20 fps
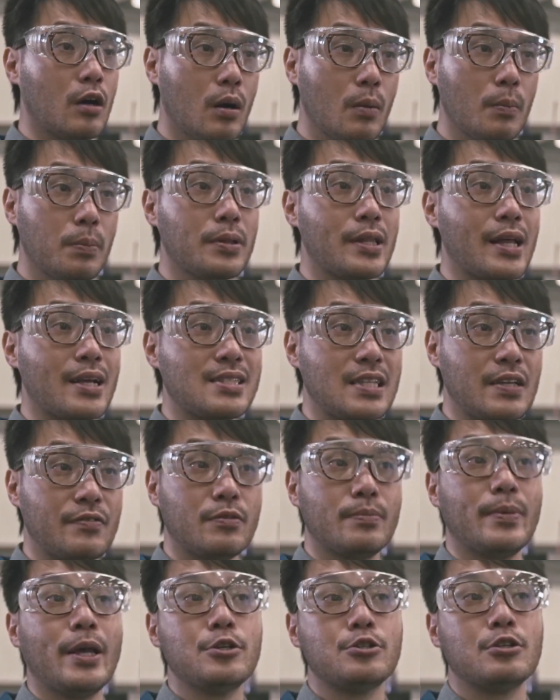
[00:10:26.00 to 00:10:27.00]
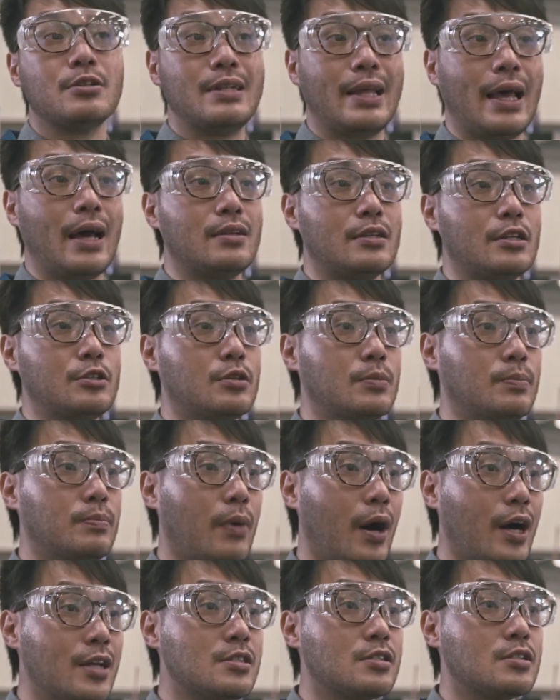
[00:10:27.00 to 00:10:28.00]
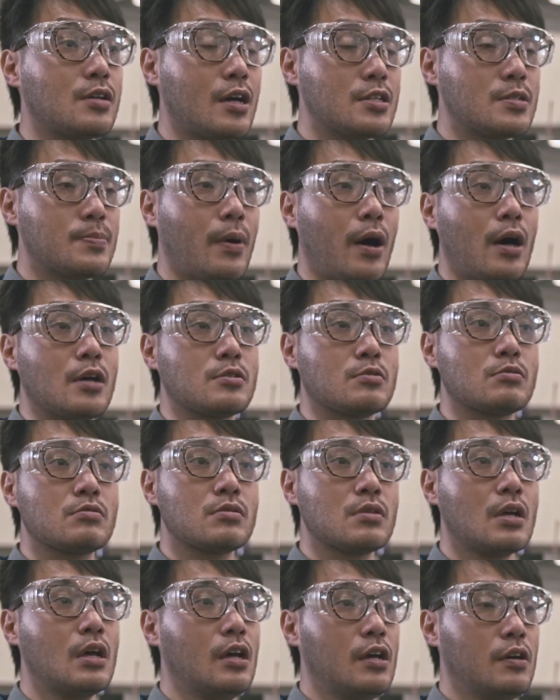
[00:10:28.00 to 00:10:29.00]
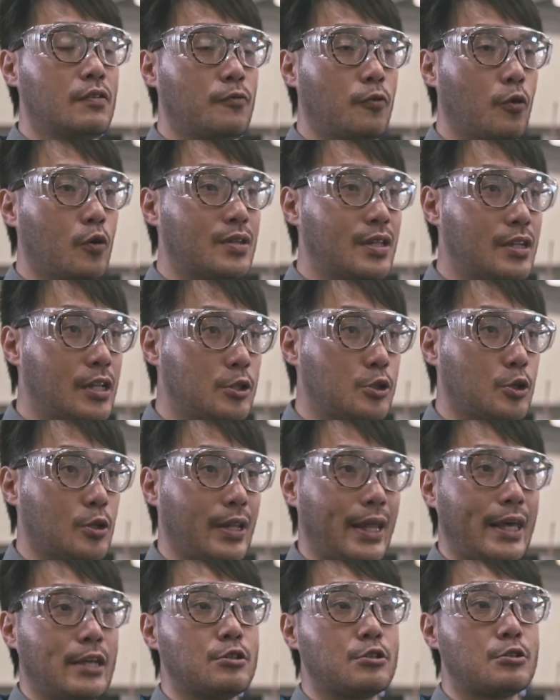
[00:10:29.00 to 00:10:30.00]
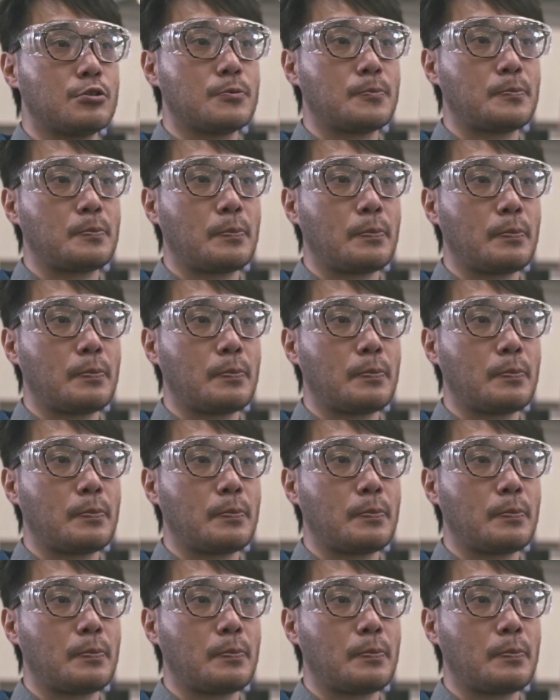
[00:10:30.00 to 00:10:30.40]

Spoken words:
complex information down into bite-sized parcels for the digital age.